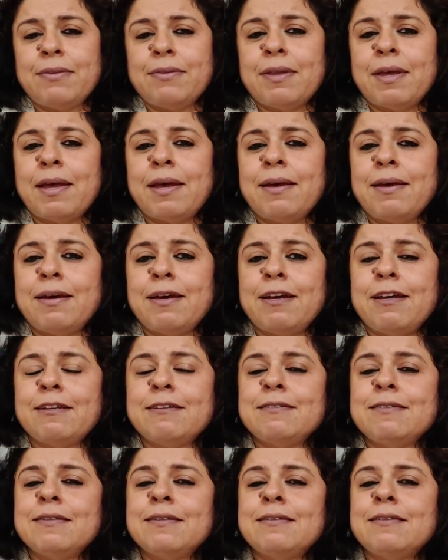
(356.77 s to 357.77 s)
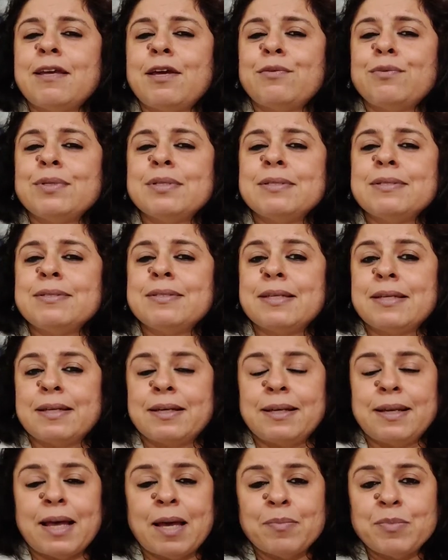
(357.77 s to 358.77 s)
that there is a
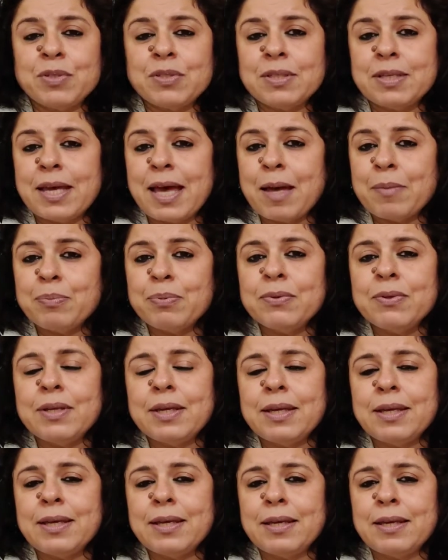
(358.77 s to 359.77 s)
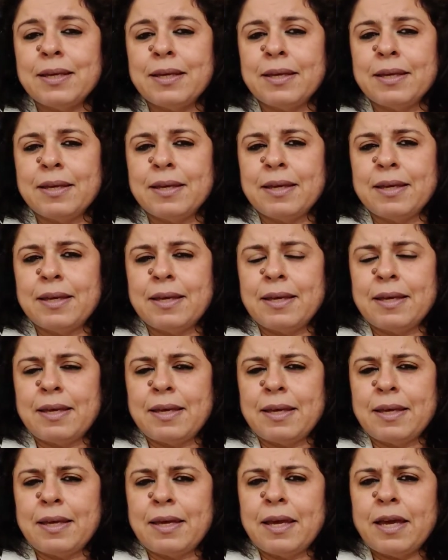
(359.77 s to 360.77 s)
calamity happening,
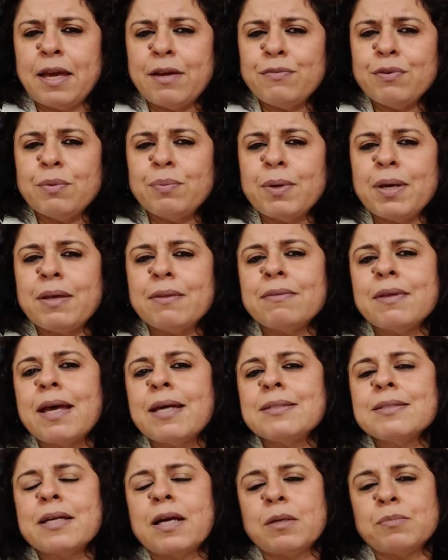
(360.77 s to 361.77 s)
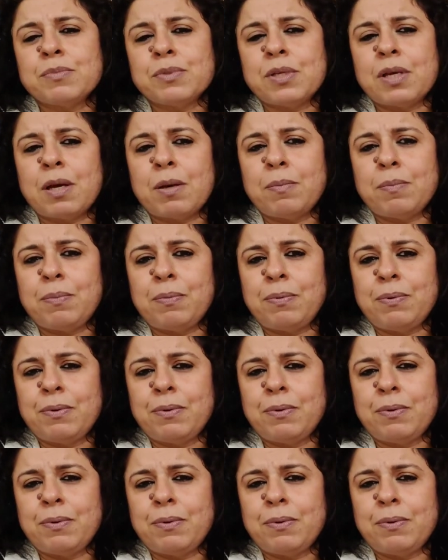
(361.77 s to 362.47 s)
everywhere that comes up,